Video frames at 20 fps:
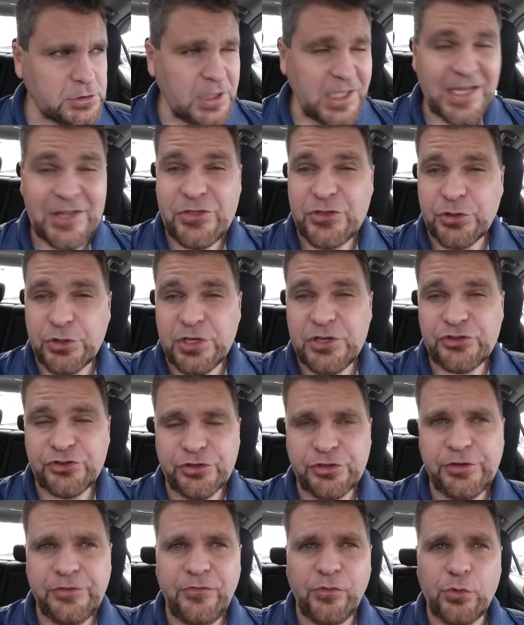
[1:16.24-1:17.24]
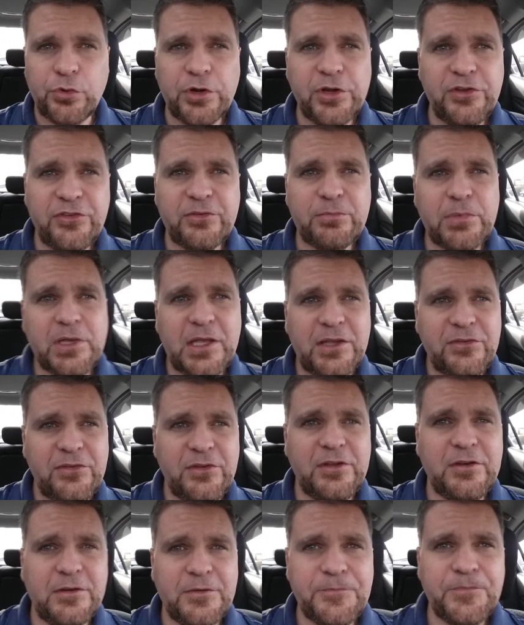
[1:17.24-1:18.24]
late 30s, early 40s, I'm
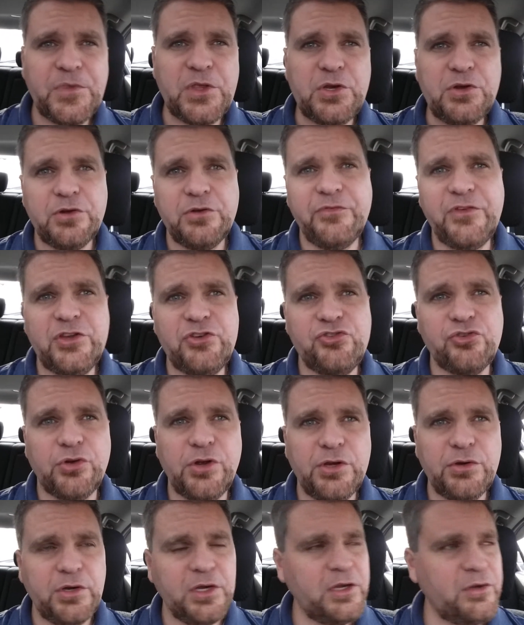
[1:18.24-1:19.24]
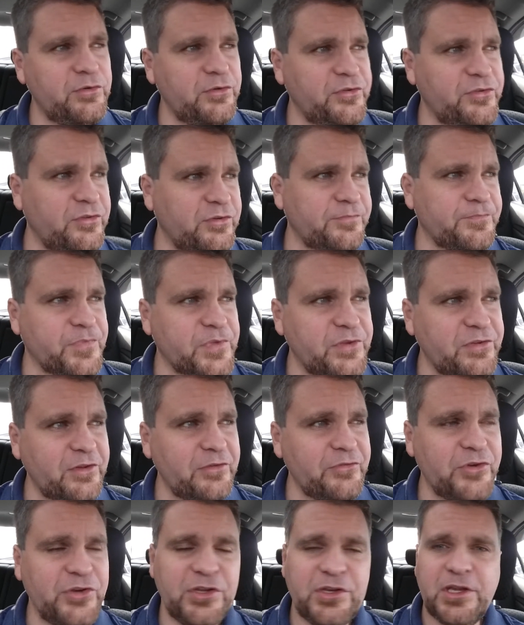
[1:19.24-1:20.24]
guessing. If he joined when he was
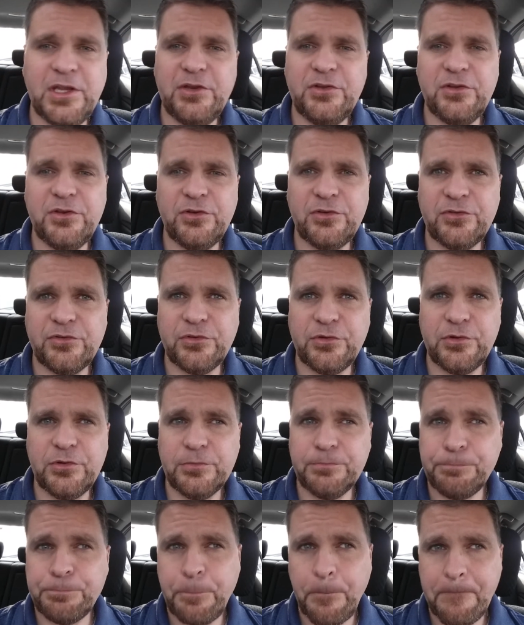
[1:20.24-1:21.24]
17, 18 years old.